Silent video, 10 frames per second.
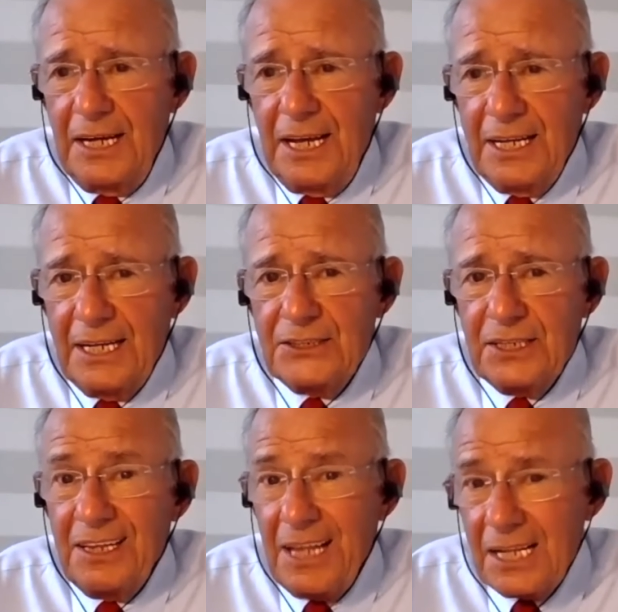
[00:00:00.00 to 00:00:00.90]
And I
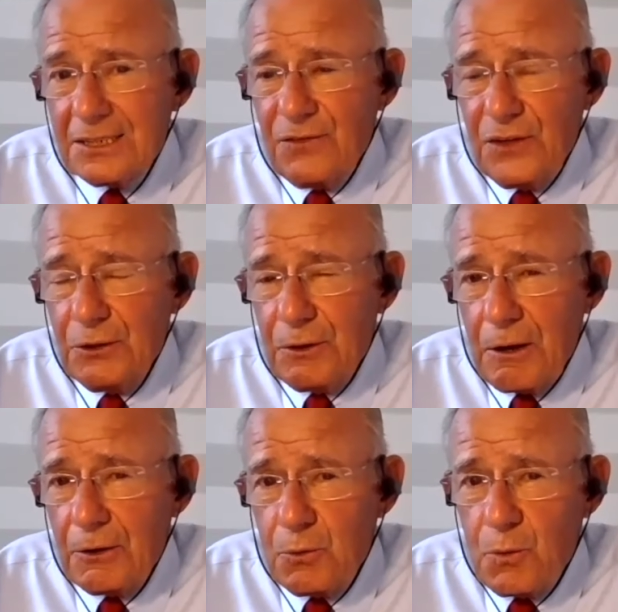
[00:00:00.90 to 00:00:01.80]
said, let's figure
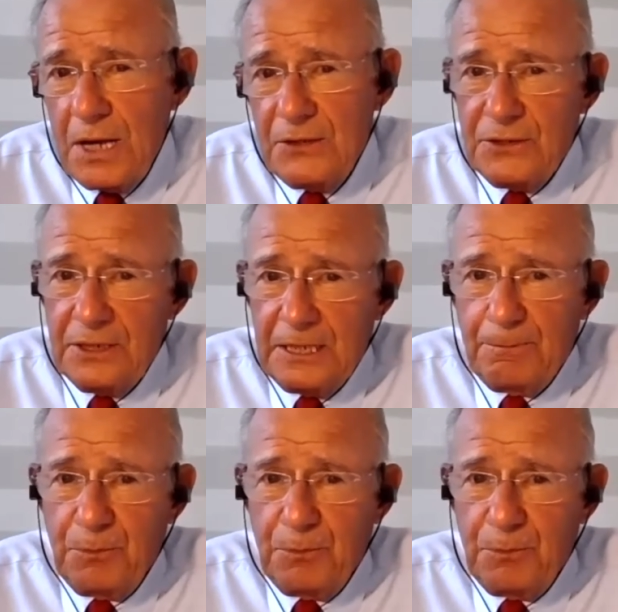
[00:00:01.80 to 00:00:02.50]
out a way to